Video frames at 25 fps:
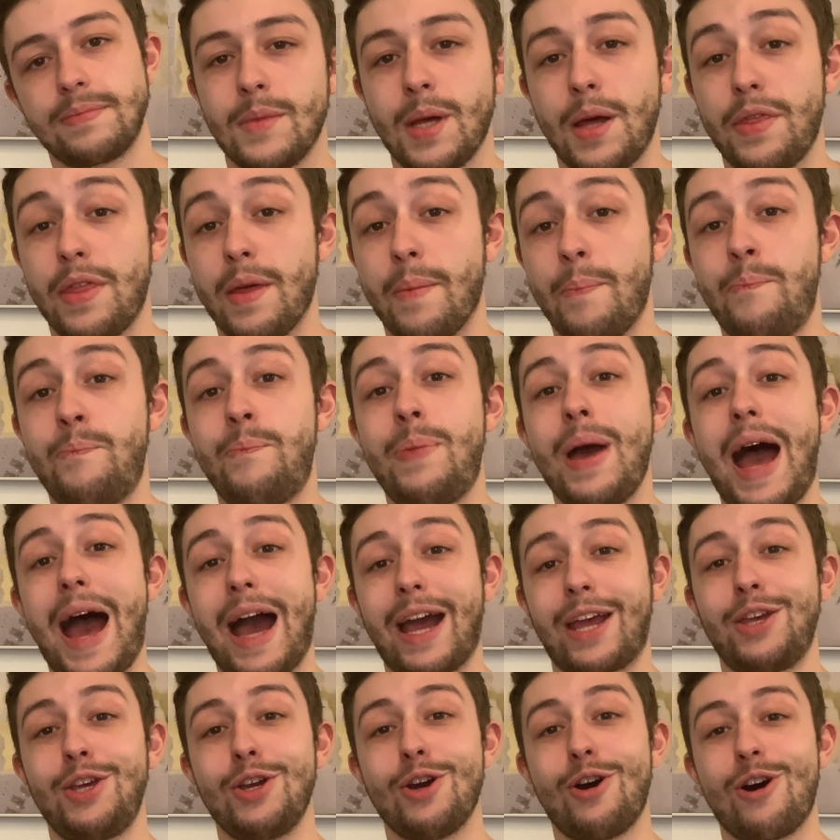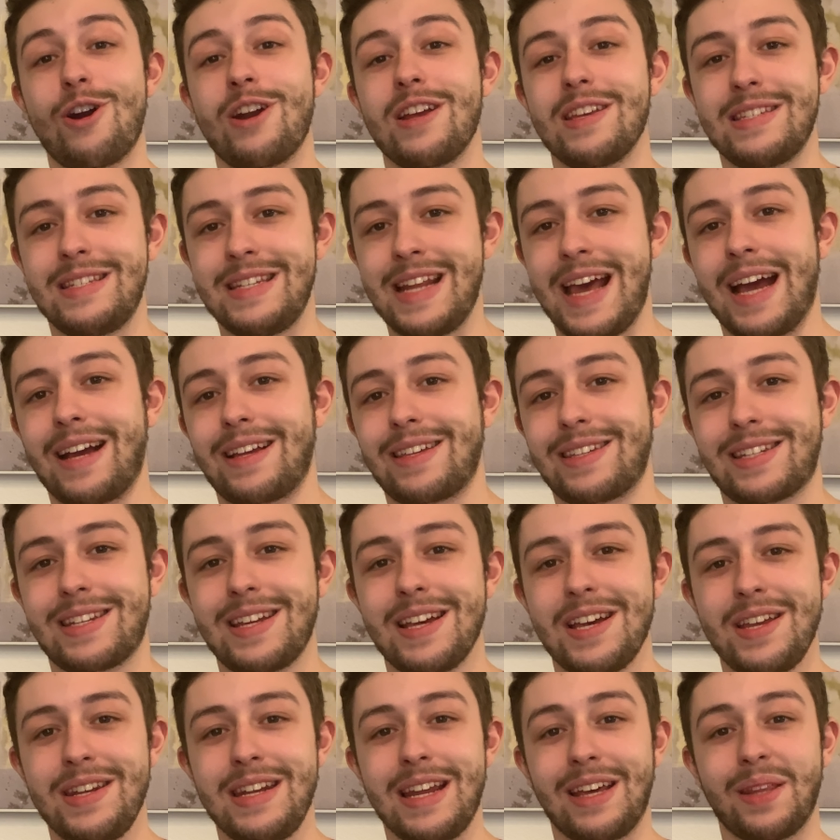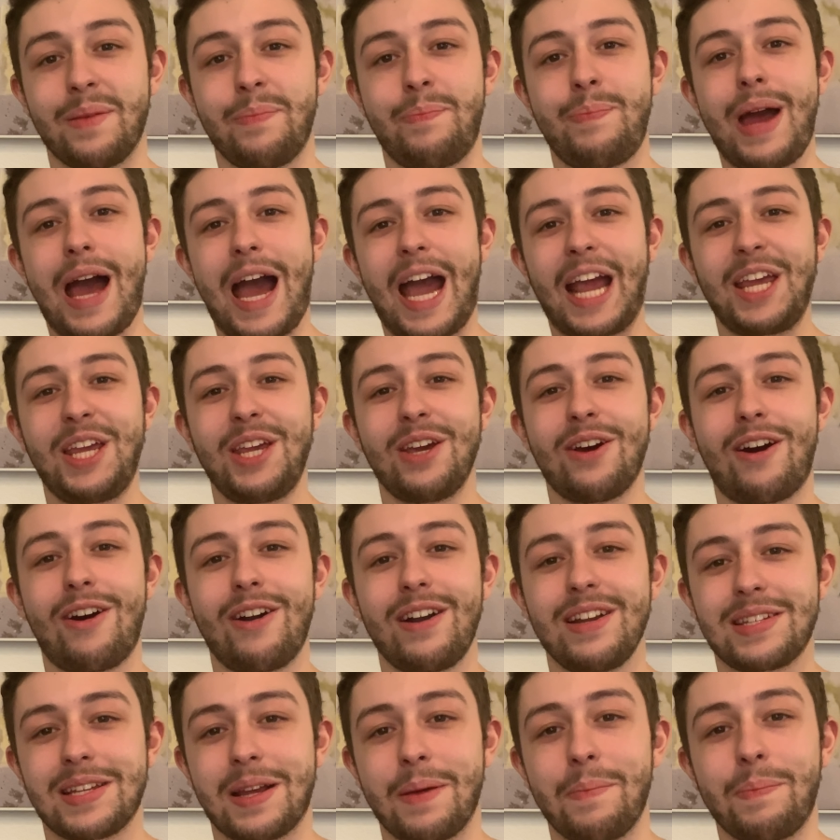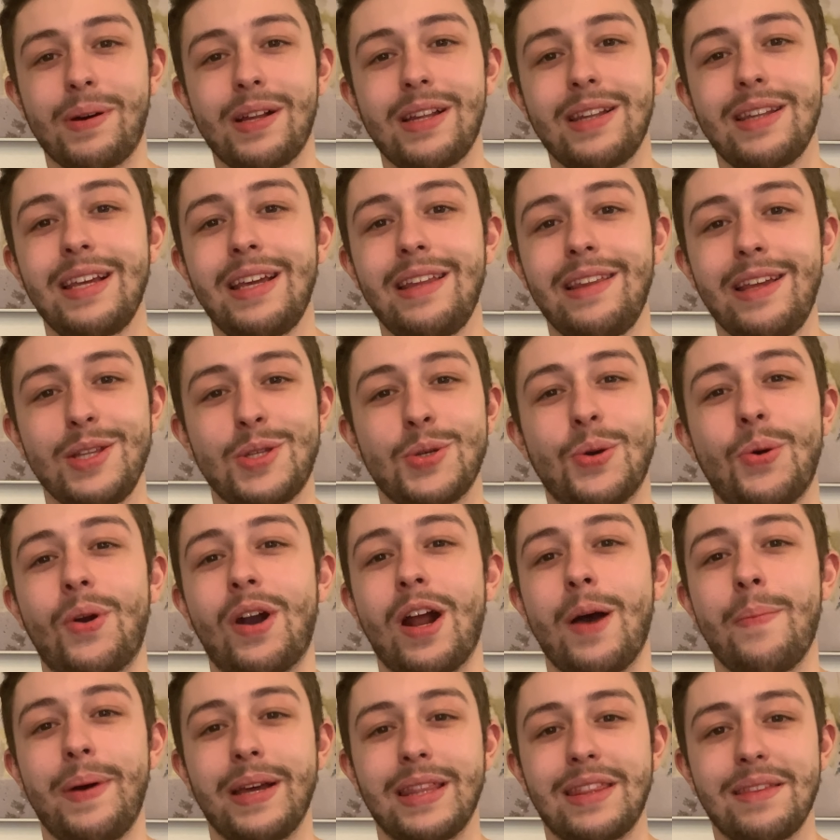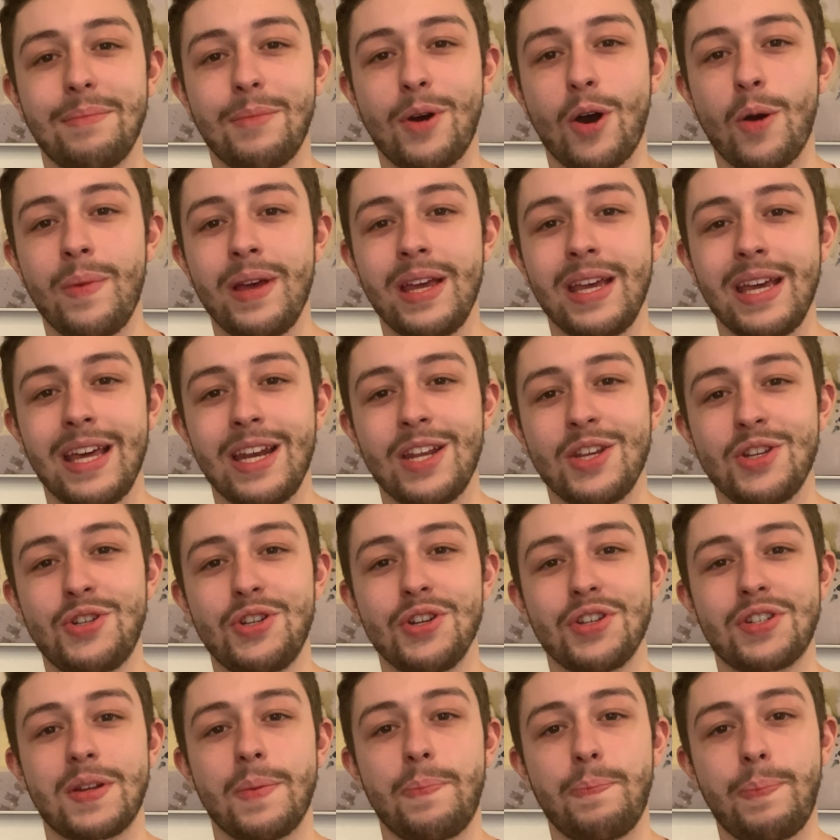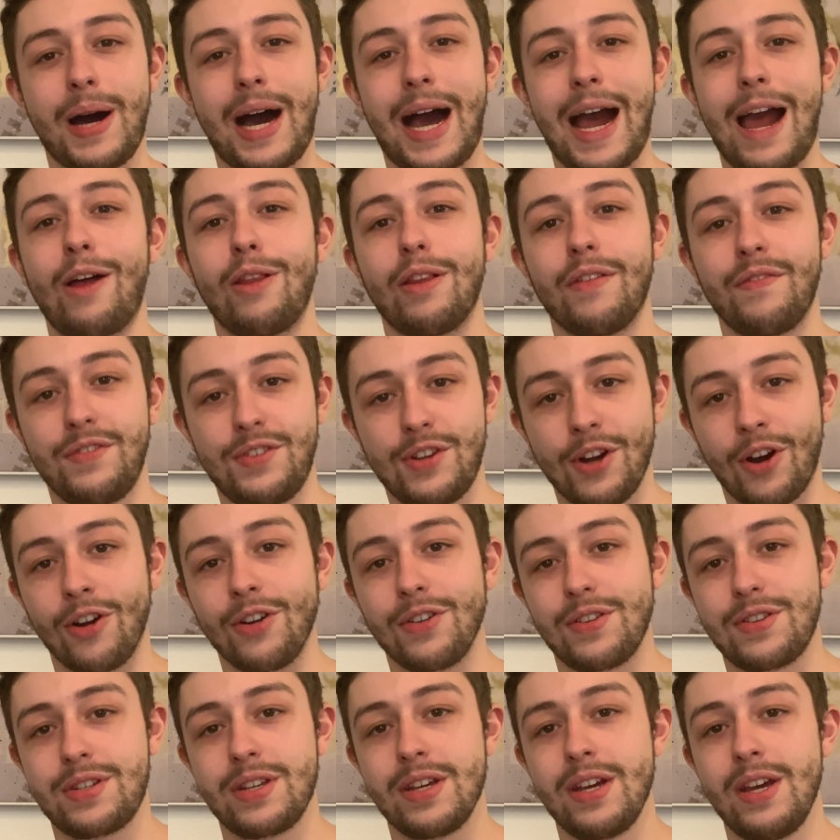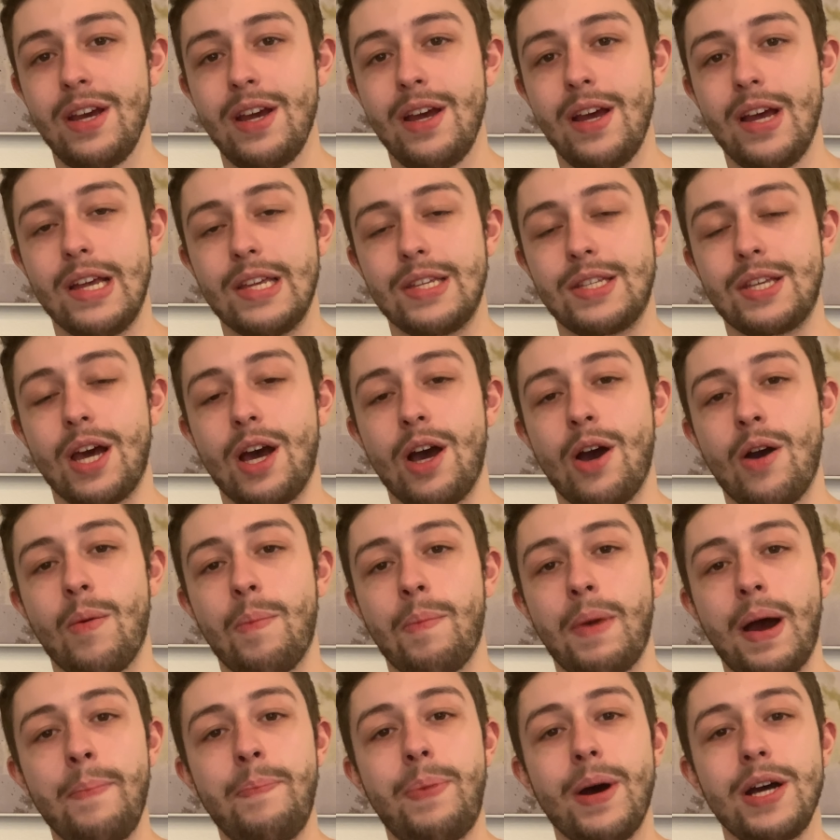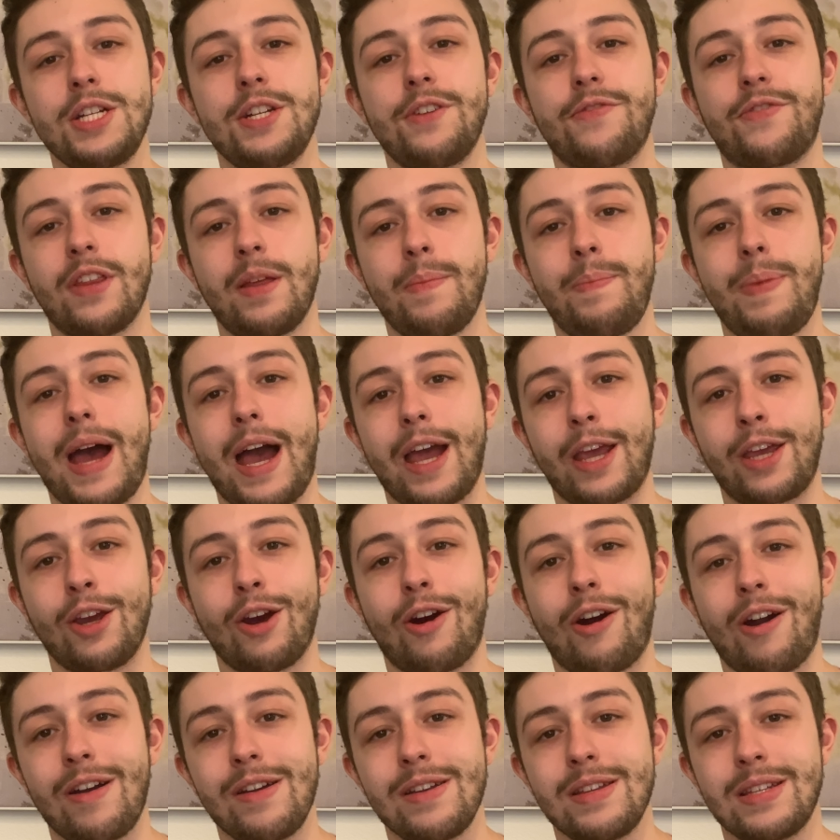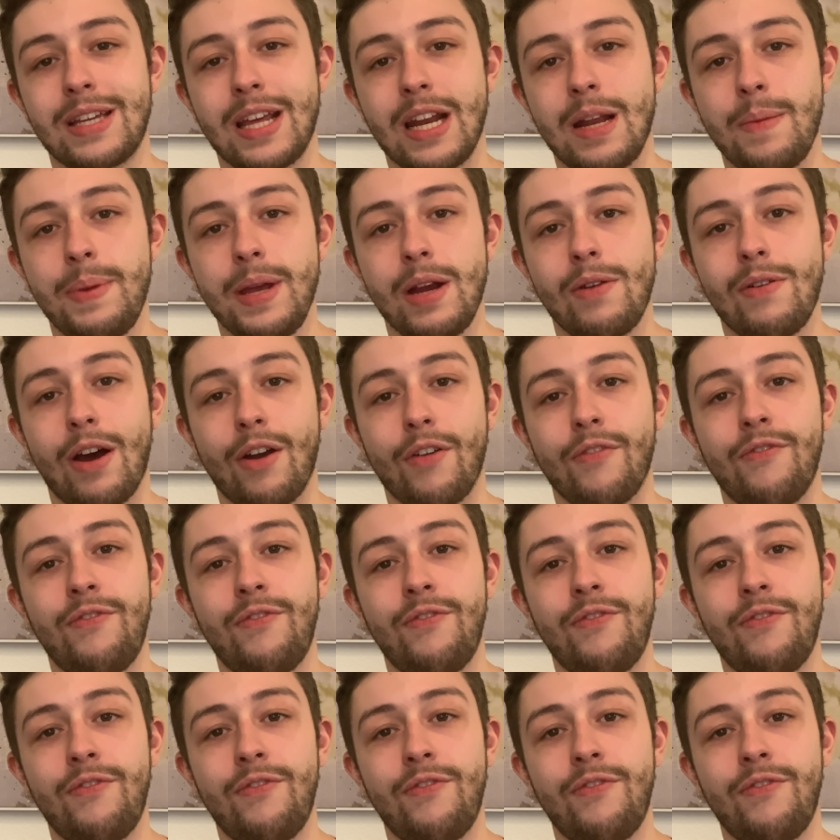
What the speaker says: The backyard is next. Now, the backyard is completely torn up at the moment. It is just a pile of dirt. So my budget for the backyard is gonna be around